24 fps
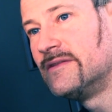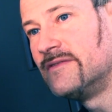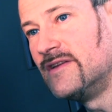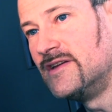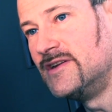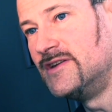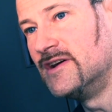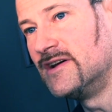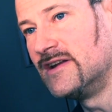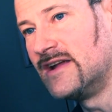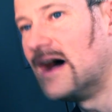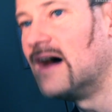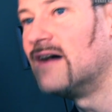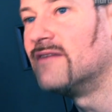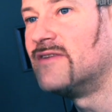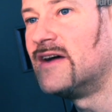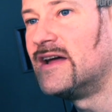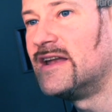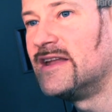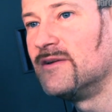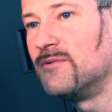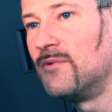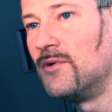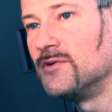They don't have
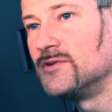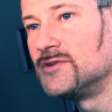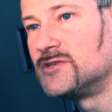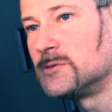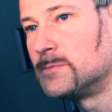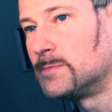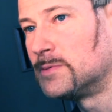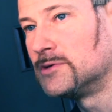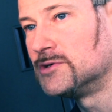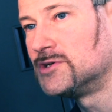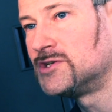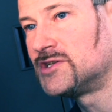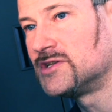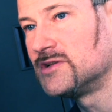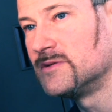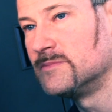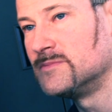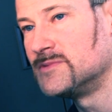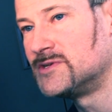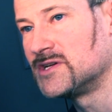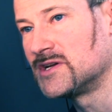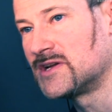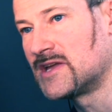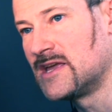anyone to push
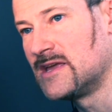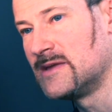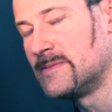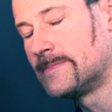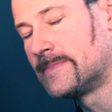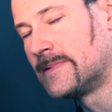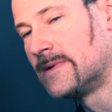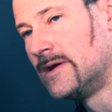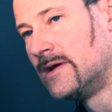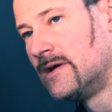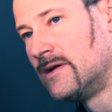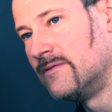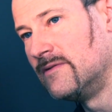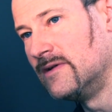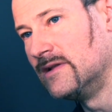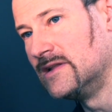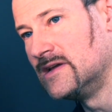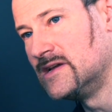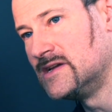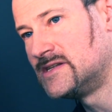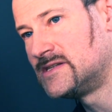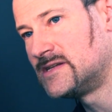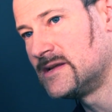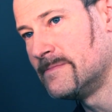them to keep
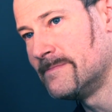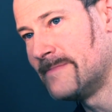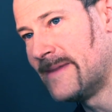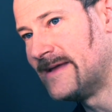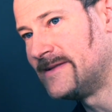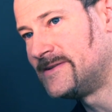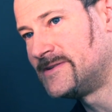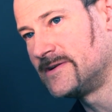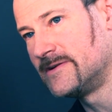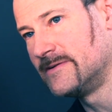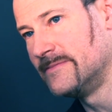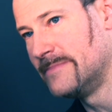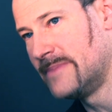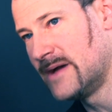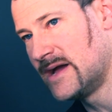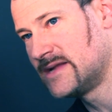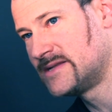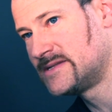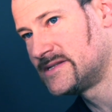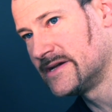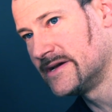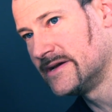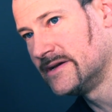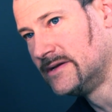releasing better and
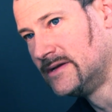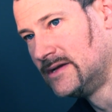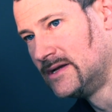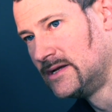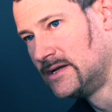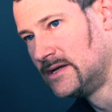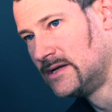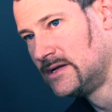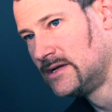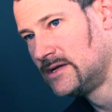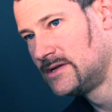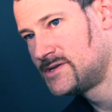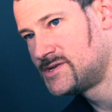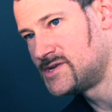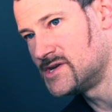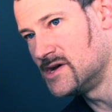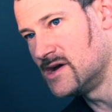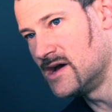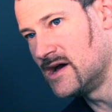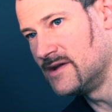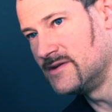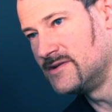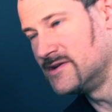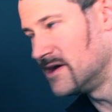better.
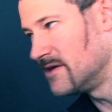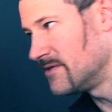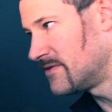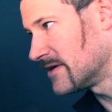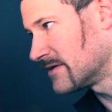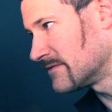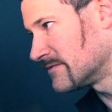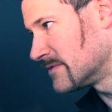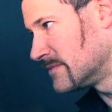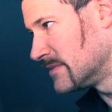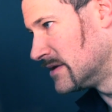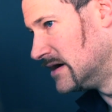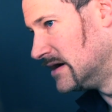So I don't think from